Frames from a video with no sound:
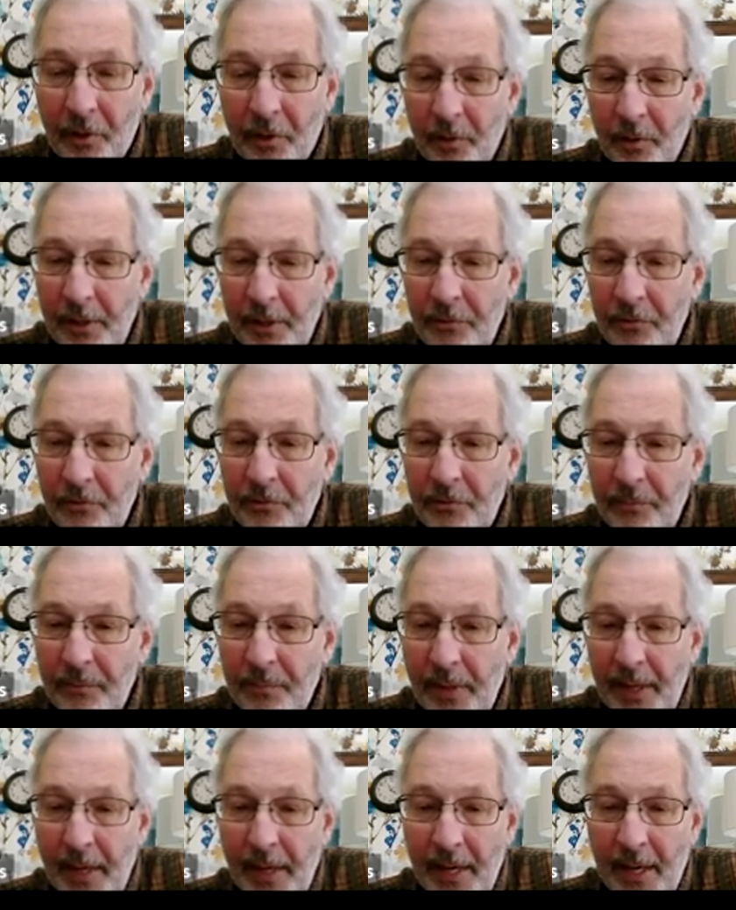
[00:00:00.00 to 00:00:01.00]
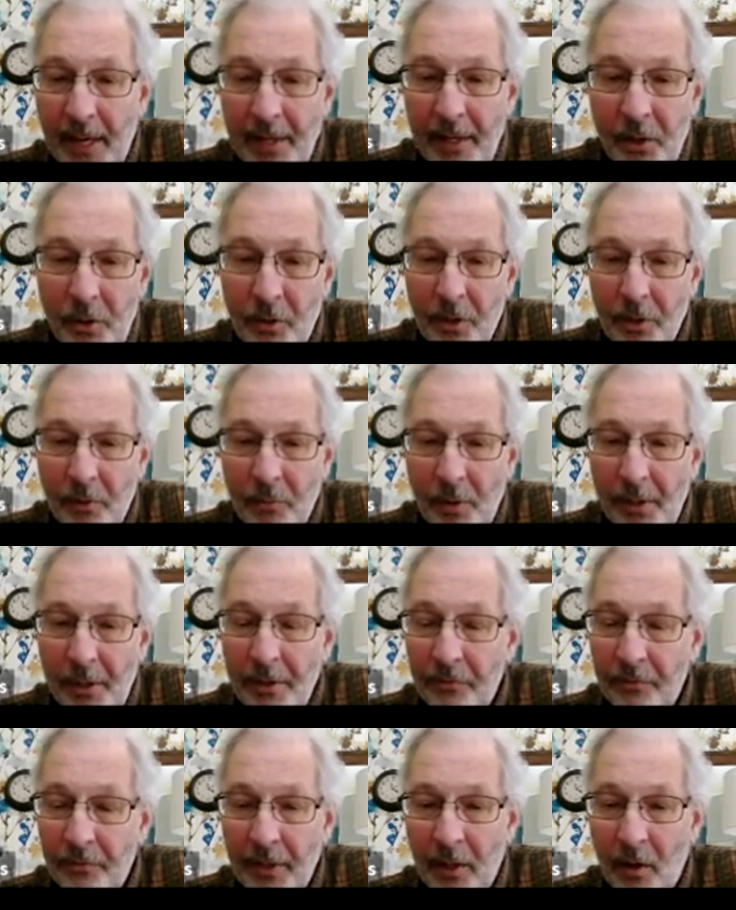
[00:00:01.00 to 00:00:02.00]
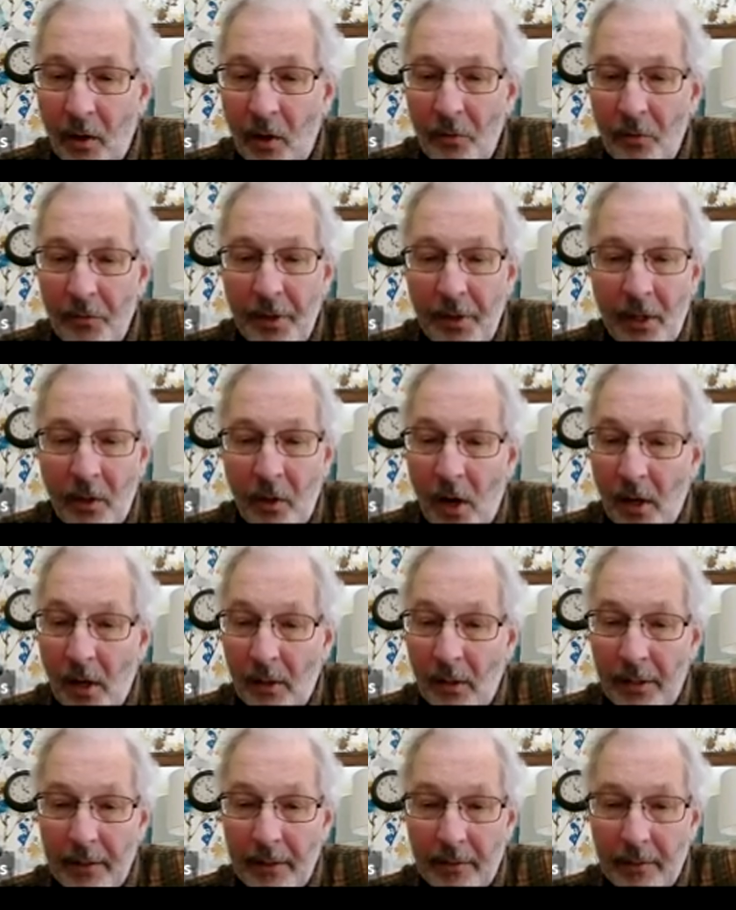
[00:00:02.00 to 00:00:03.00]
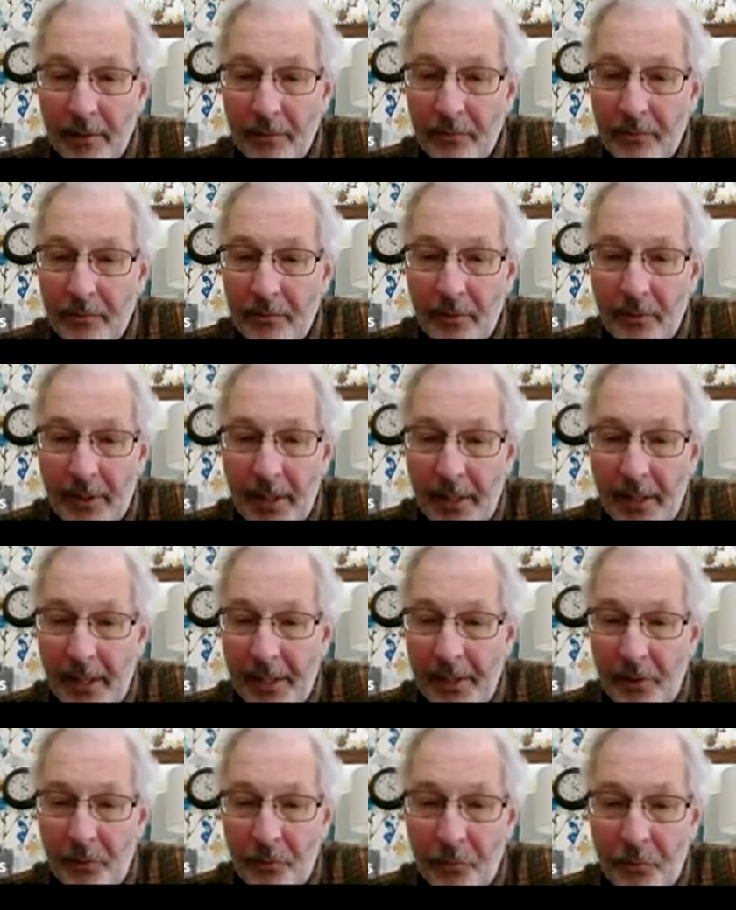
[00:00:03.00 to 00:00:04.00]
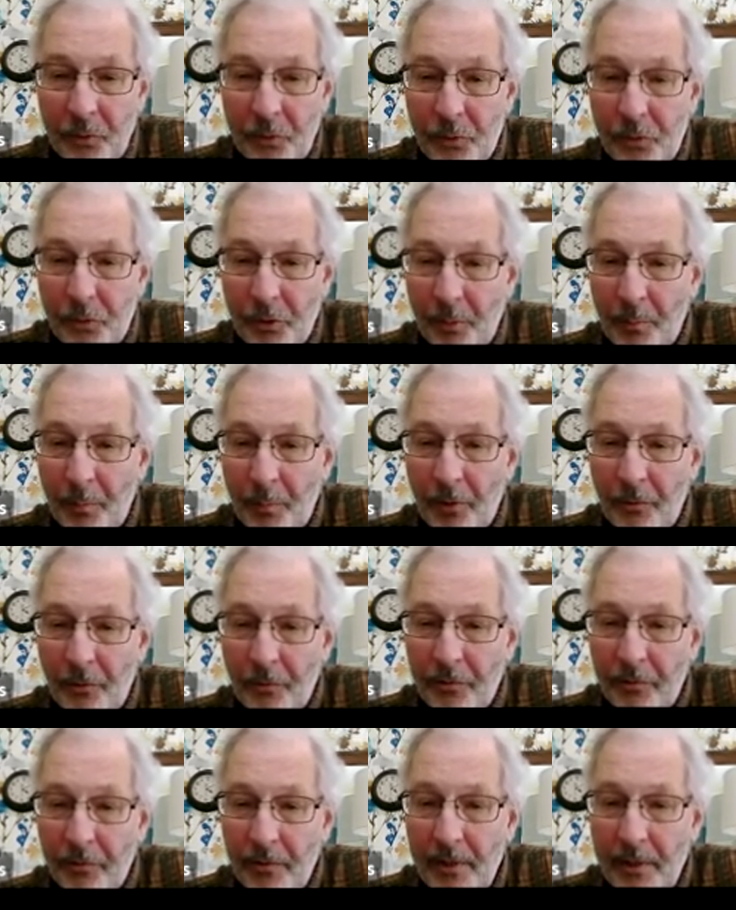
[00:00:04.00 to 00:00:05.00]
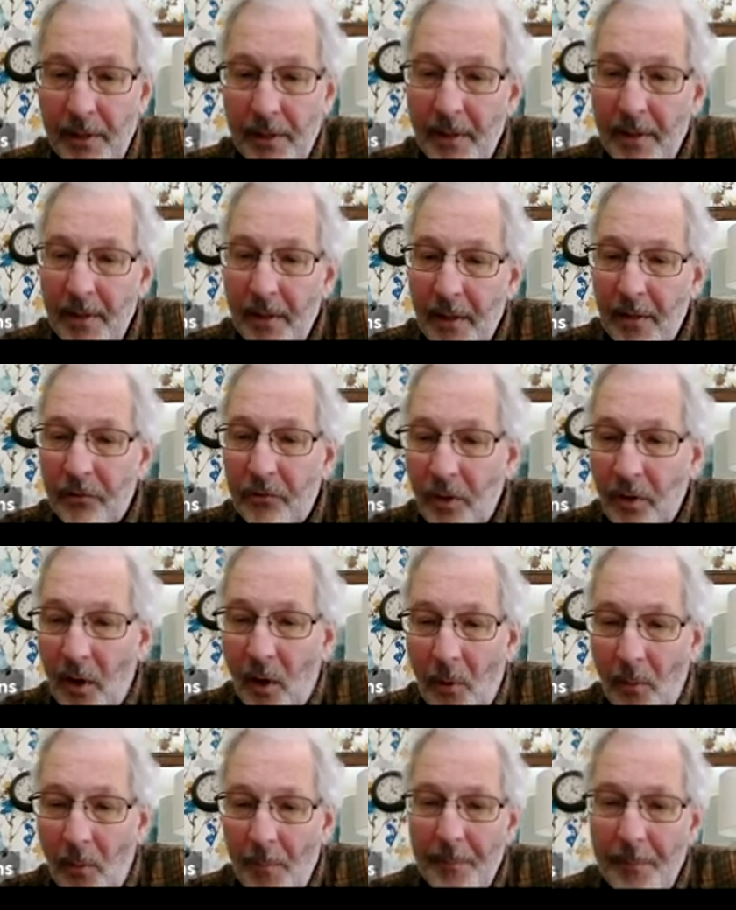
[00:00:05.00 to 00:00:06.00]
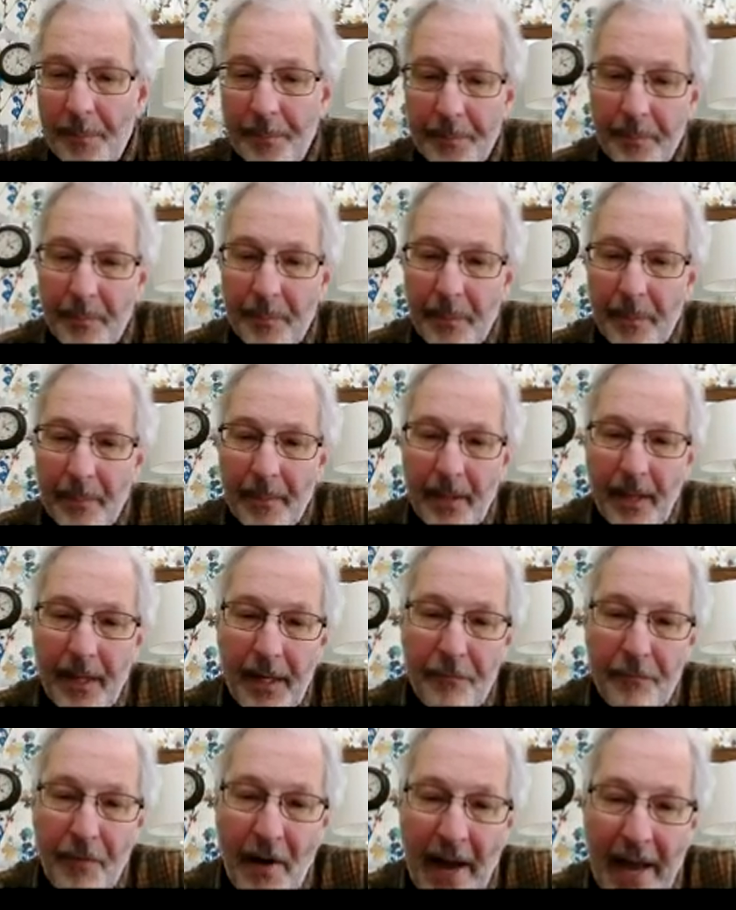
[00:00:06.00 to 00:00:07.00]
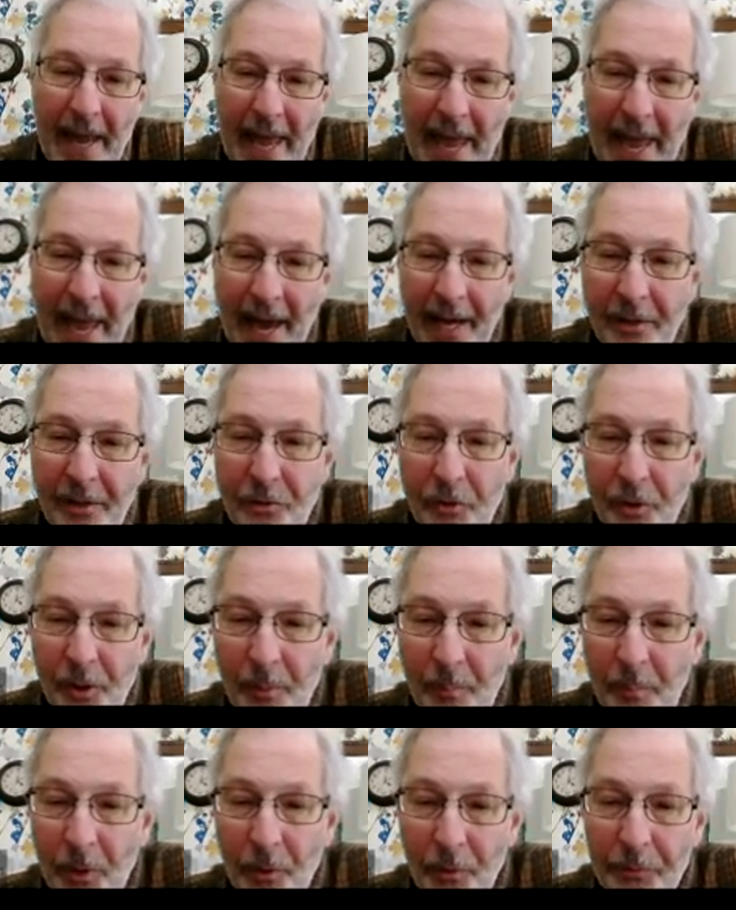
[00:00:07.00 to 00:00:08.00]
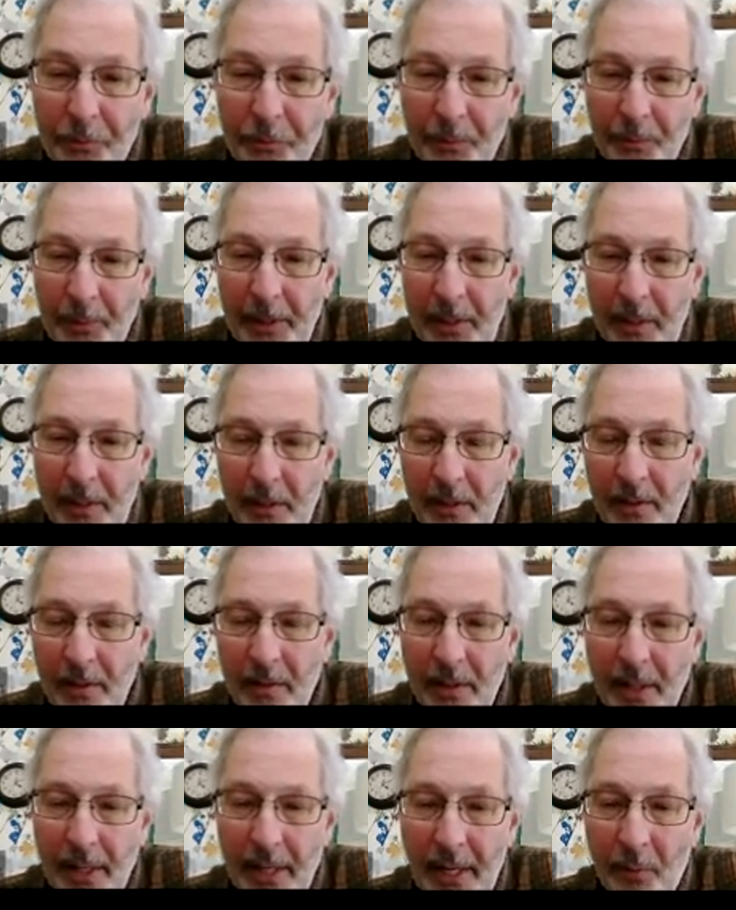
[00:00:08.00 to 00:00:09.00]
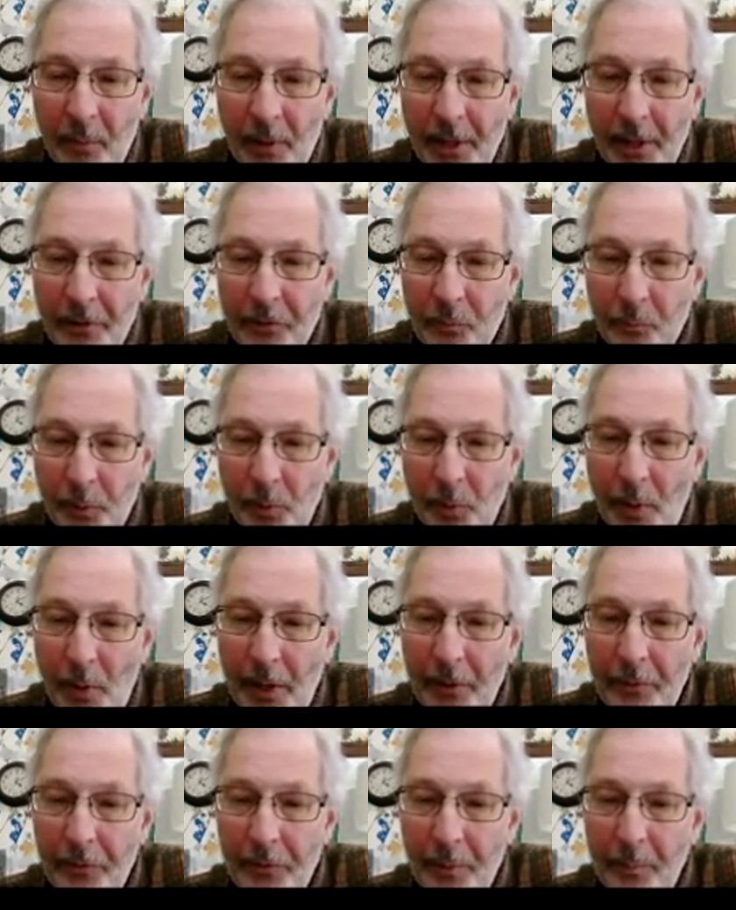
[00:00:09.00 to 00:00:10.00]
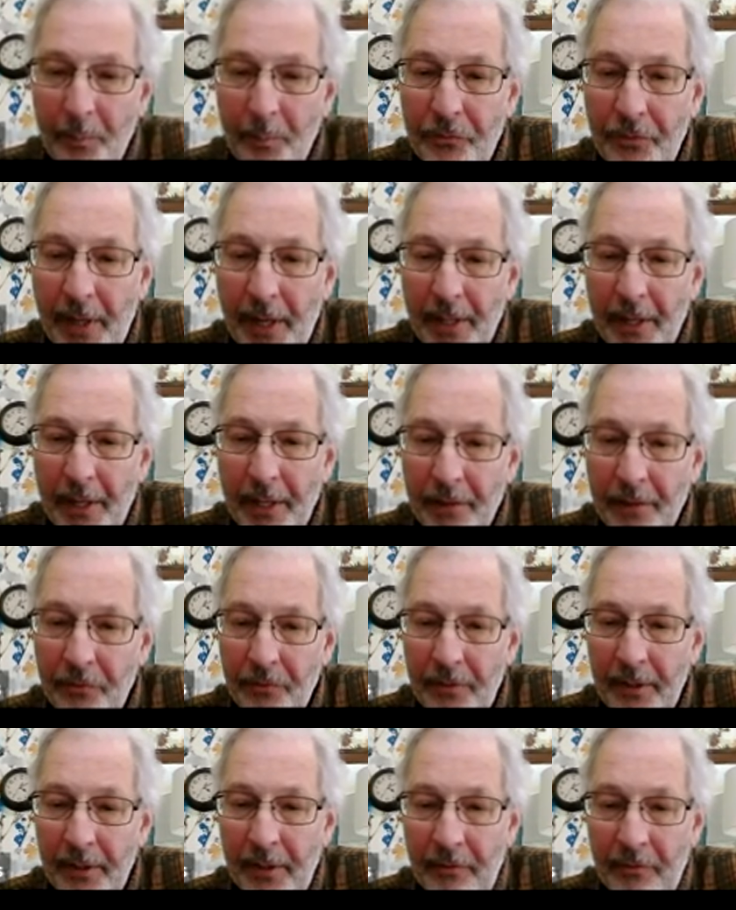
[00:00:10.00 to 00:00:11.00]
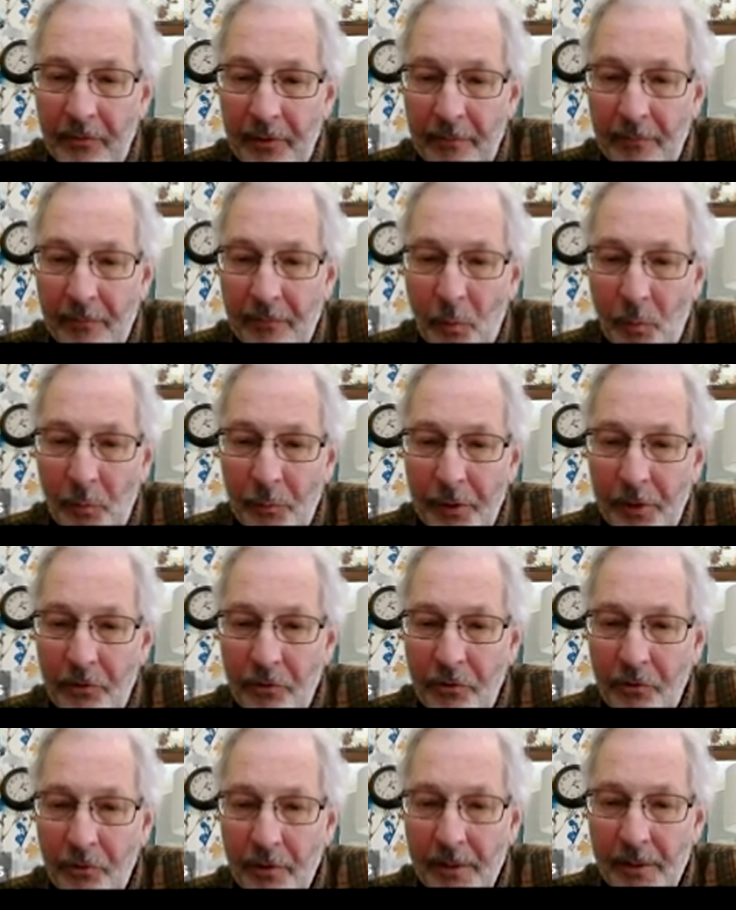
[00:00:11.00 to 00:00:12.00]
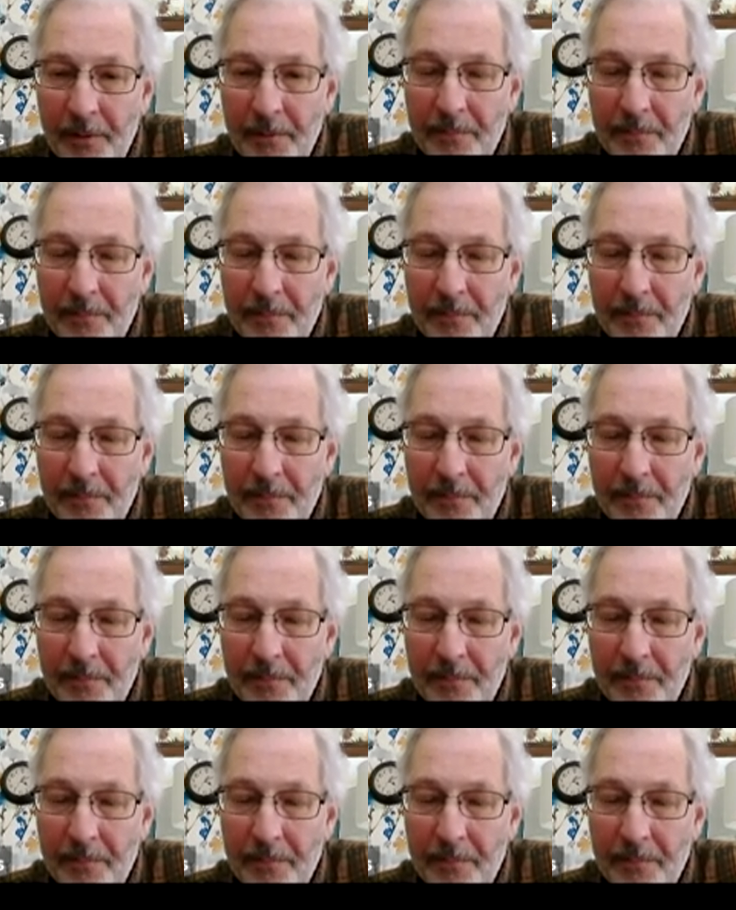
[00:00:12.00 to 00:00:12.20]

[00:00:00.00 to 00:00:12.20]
degrees, and you could run this thing all day long like this, okay, on those 2 terminals. So if I add terminal 3 and I run a 3-wire thermostat on this DC voltage,